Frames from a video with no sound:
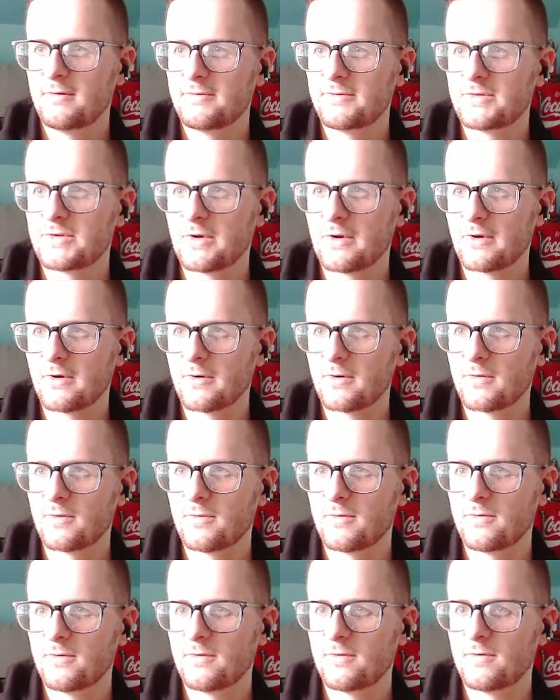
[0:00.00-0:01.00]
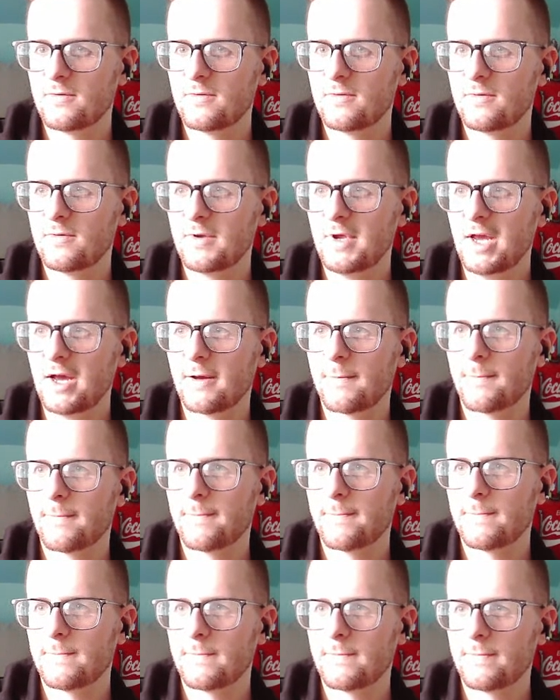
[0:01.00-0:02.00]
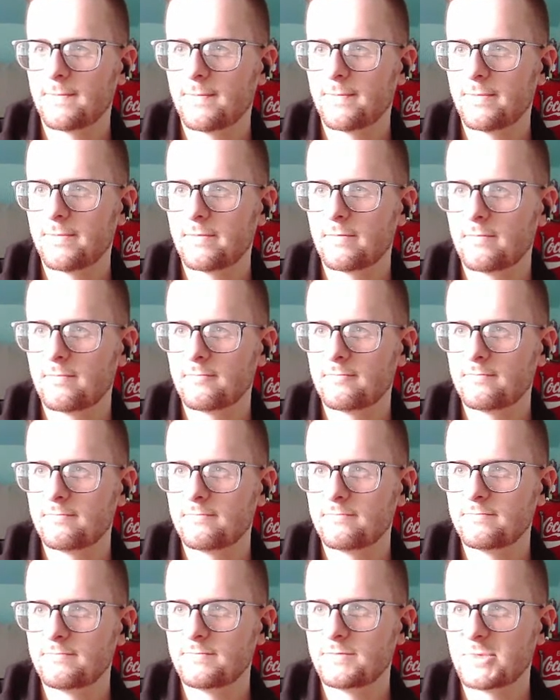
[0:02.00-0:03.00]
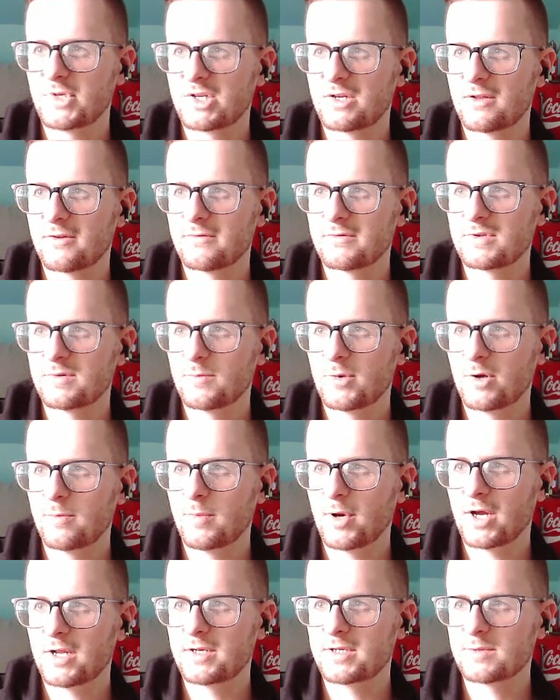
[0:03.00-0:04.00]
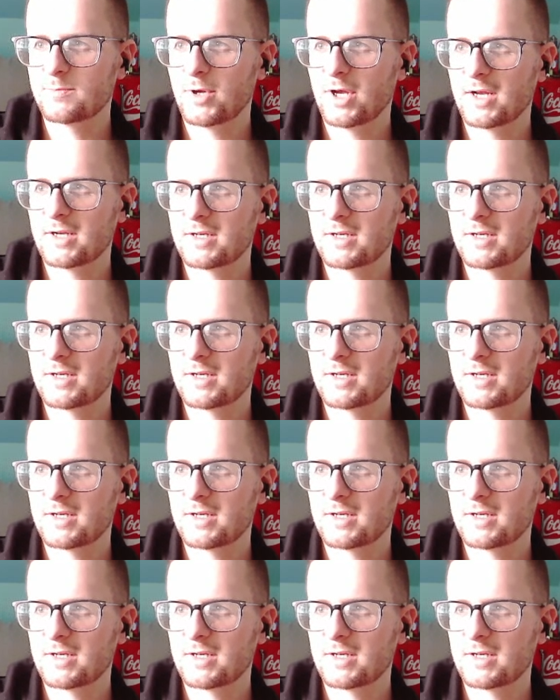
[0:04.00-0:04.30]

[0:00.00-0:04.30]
So, yeah. There's another reason why Biden is back,